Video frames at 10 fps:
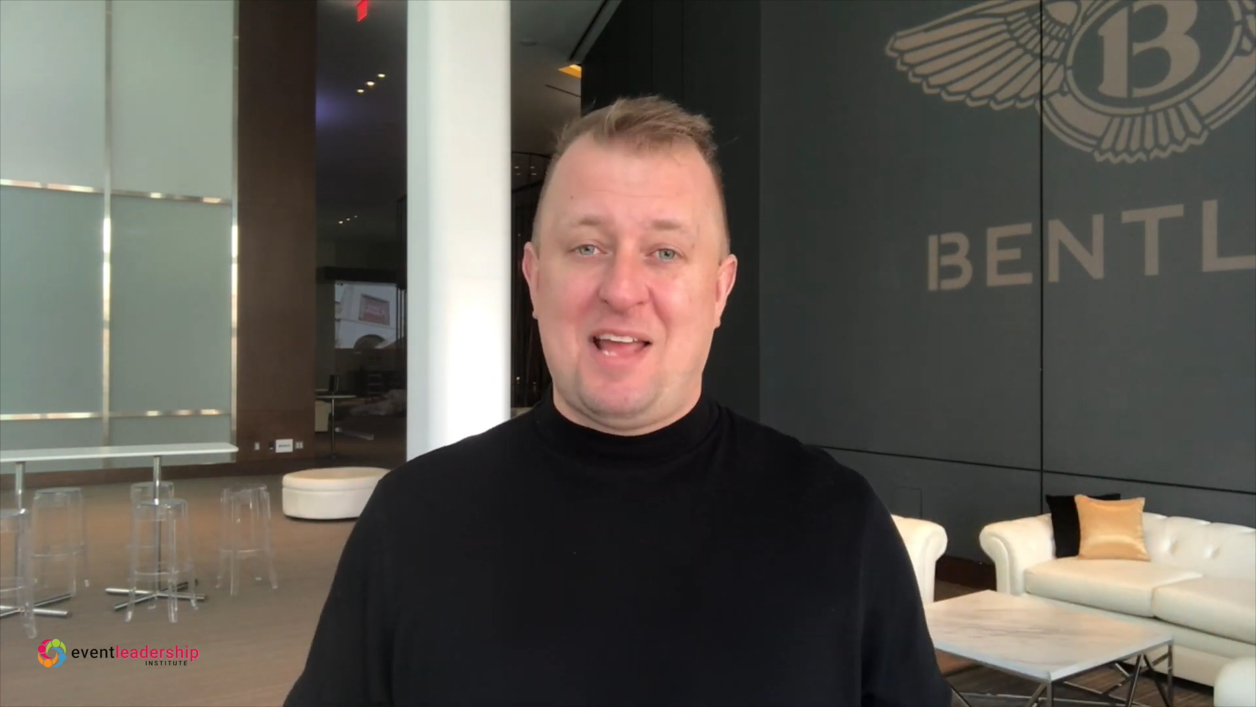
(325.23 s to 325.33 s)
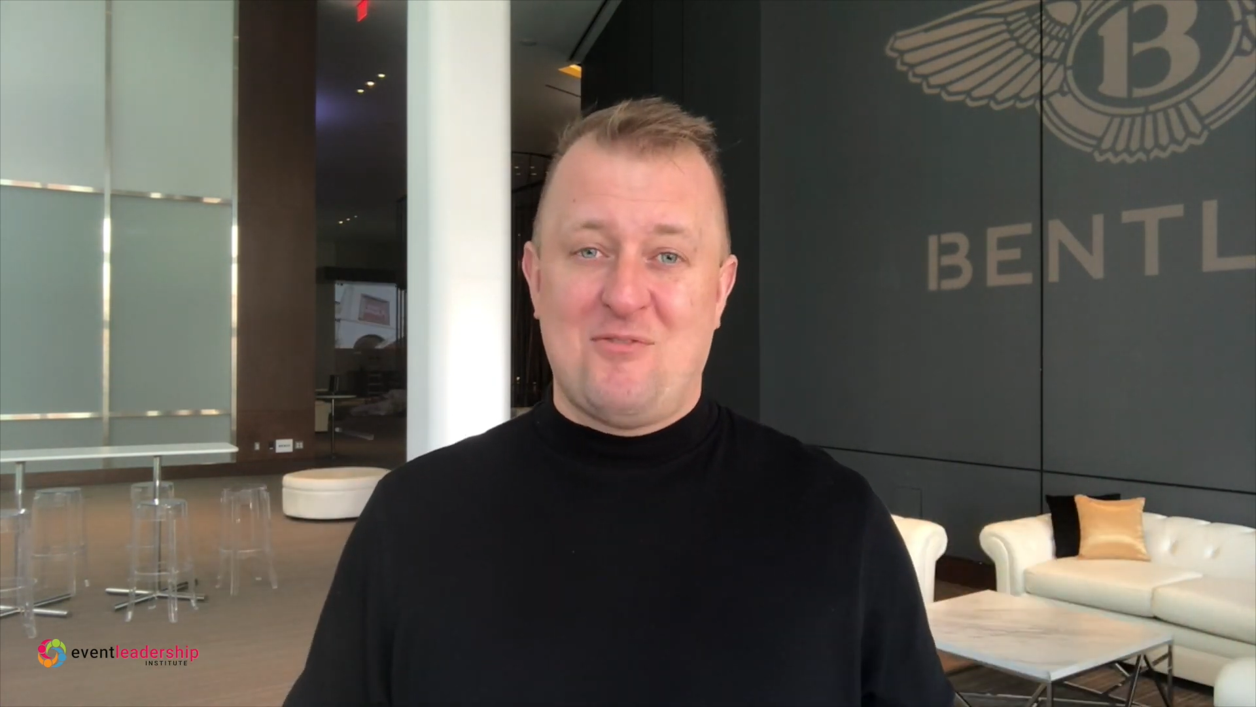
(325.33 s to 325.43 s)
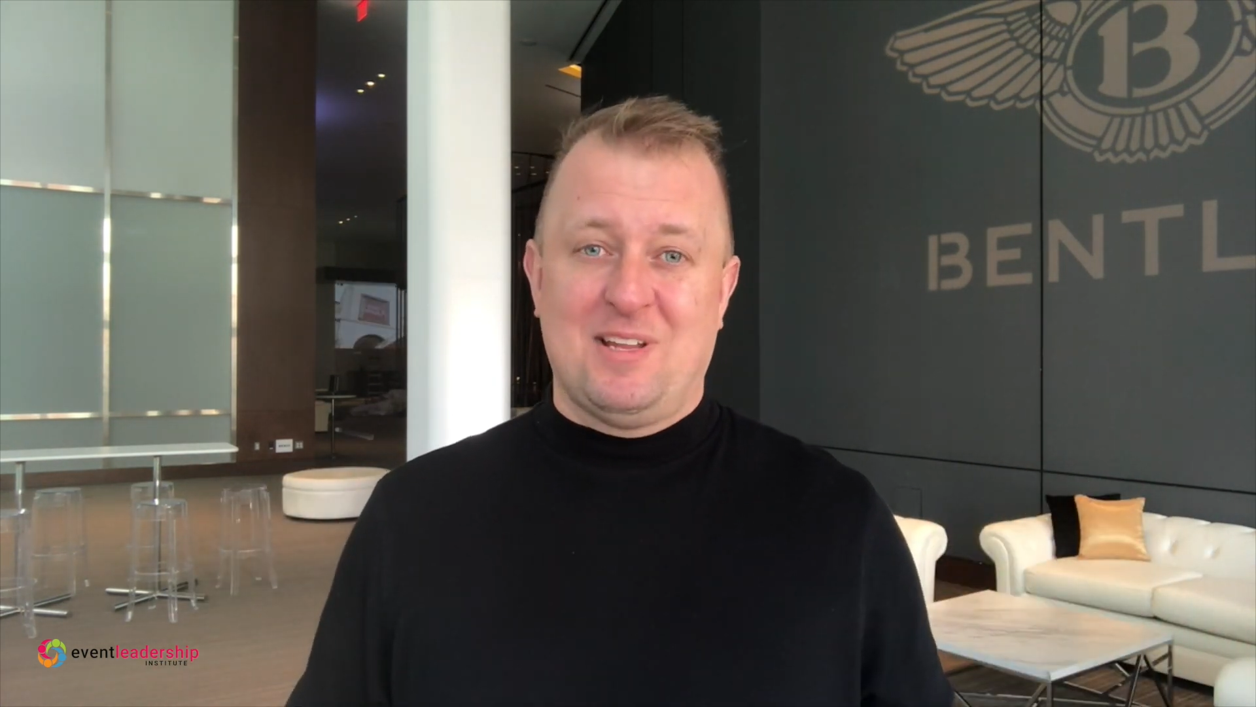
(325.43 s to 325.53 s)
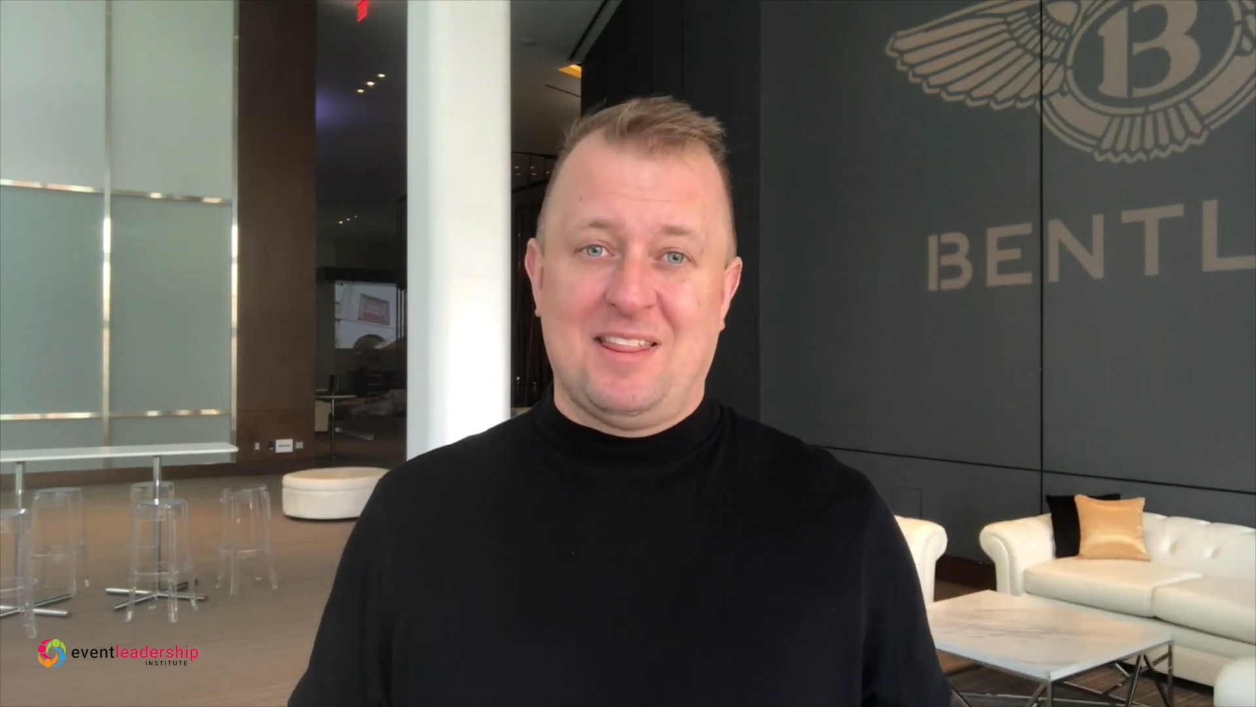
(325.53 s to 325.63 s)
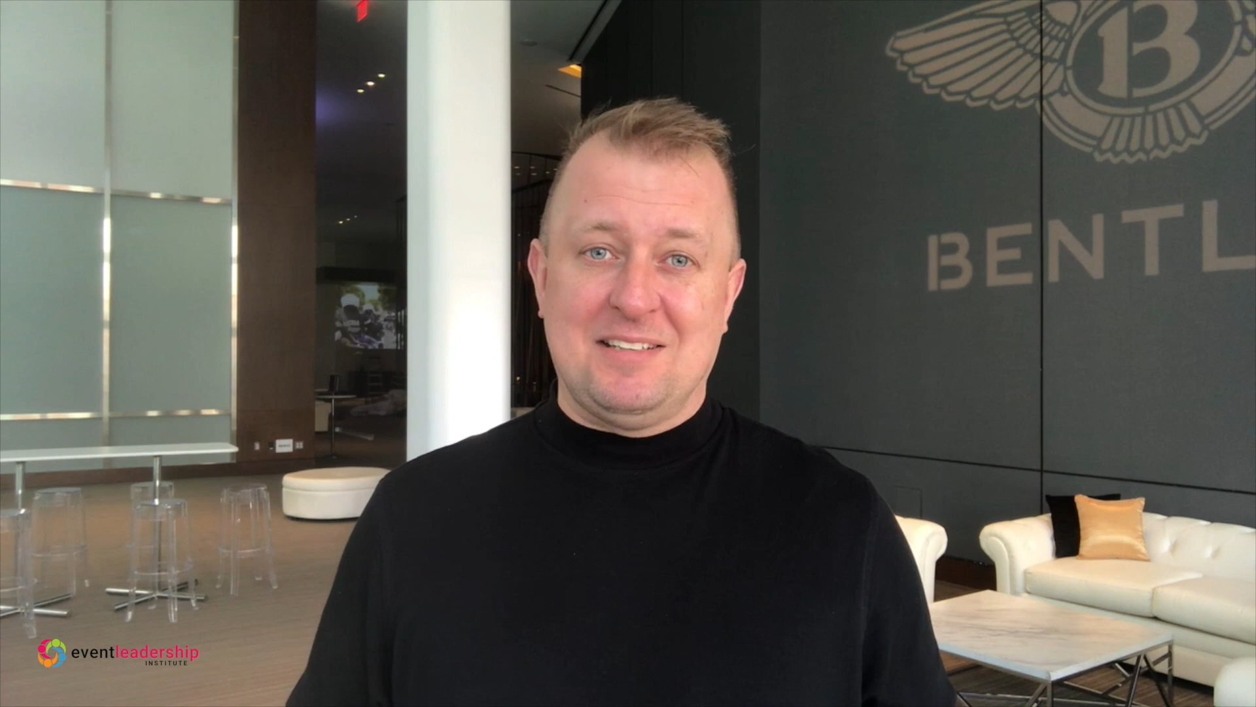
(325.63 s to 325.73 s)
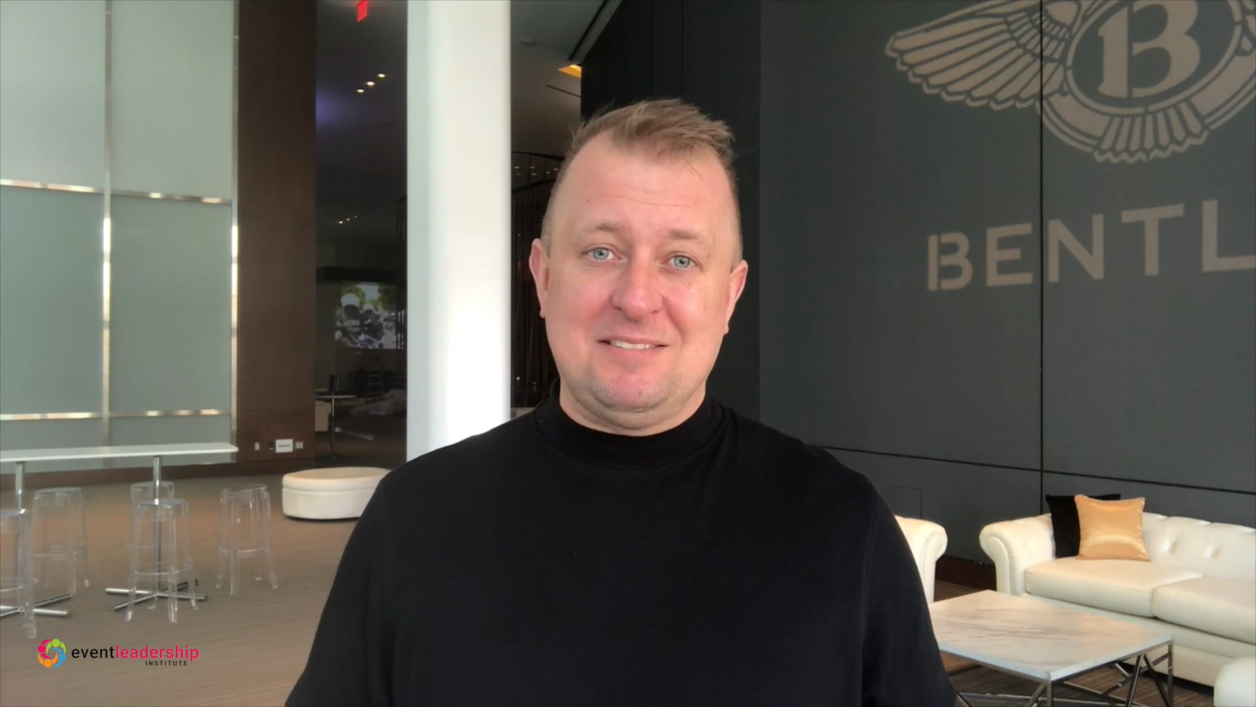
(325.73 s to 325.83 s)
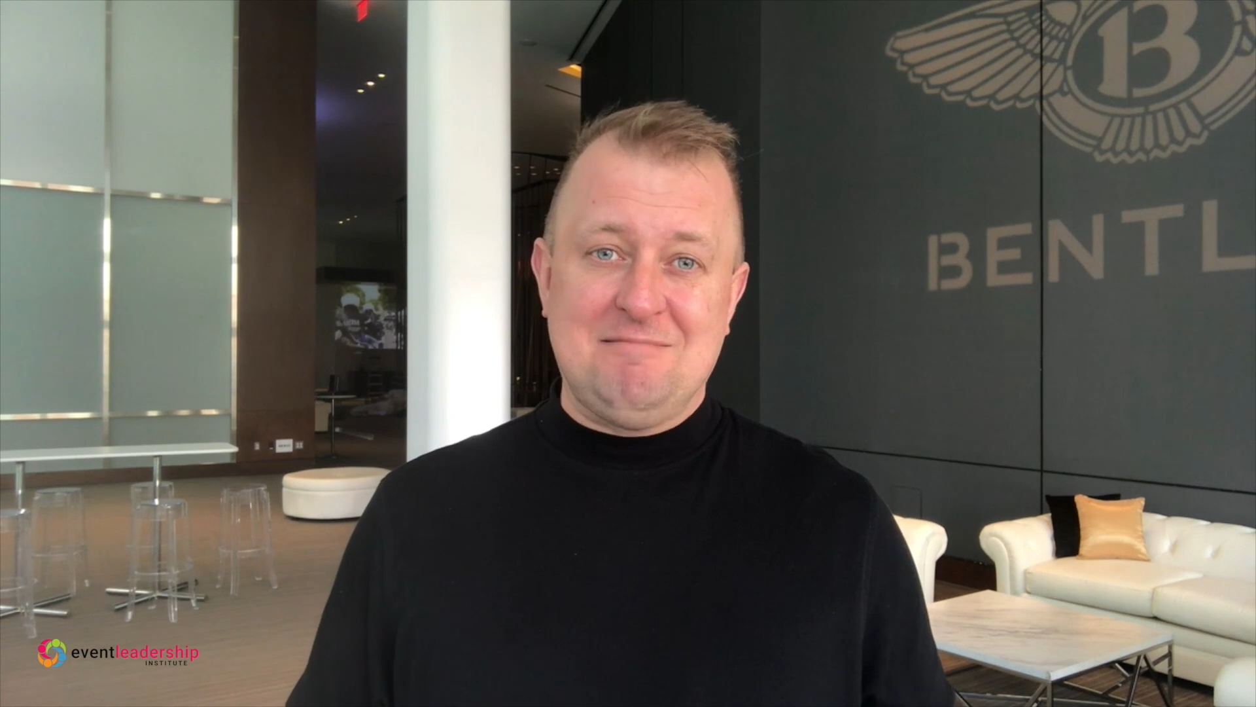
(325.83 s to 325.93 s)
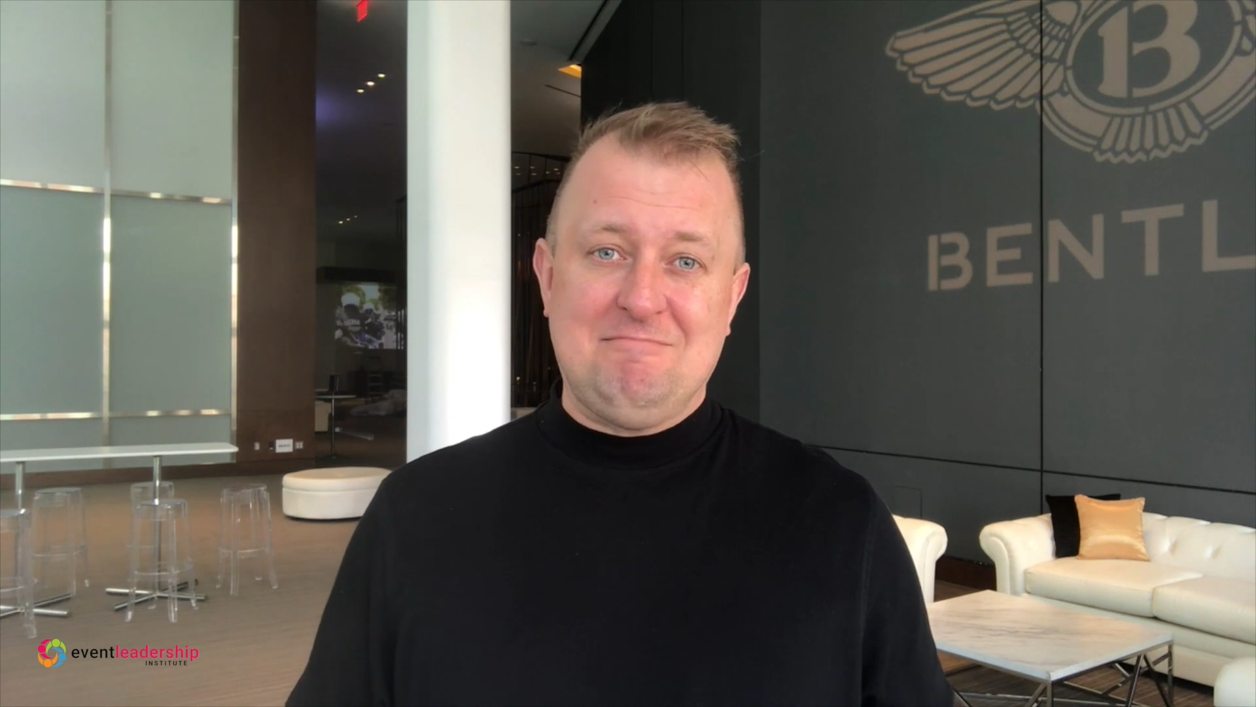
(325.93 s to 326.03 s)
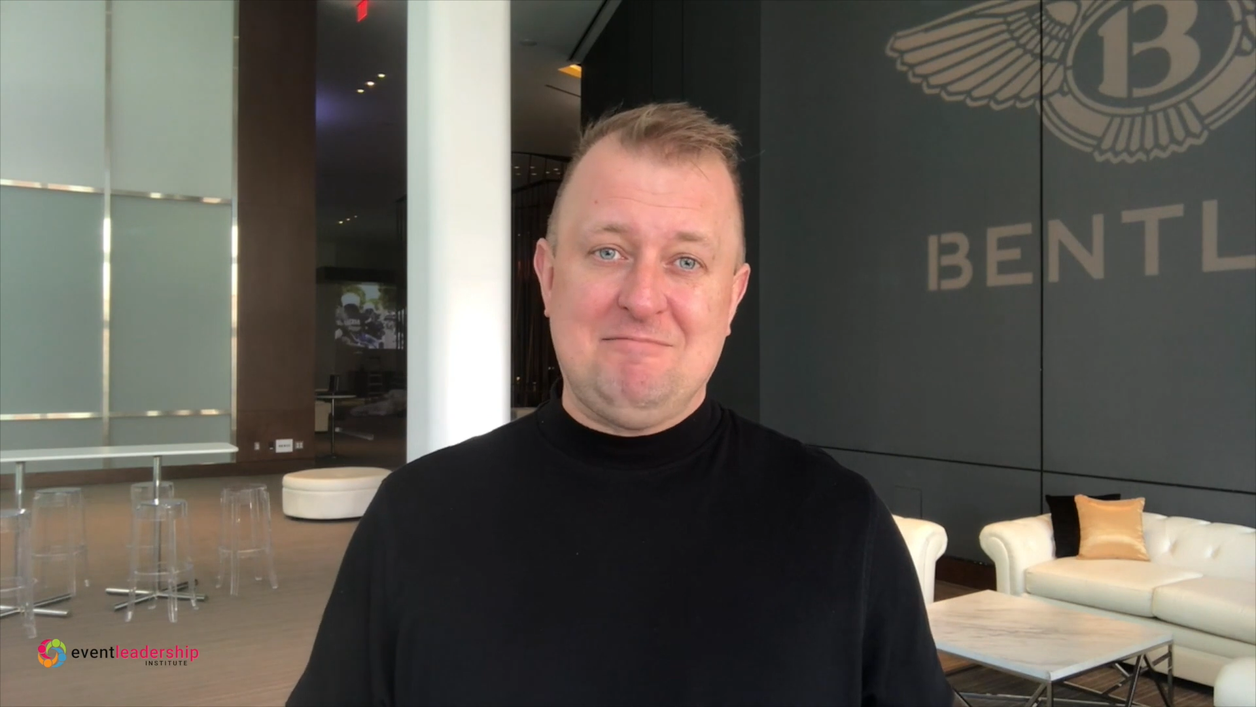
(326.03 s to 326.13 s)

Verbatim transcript: everything,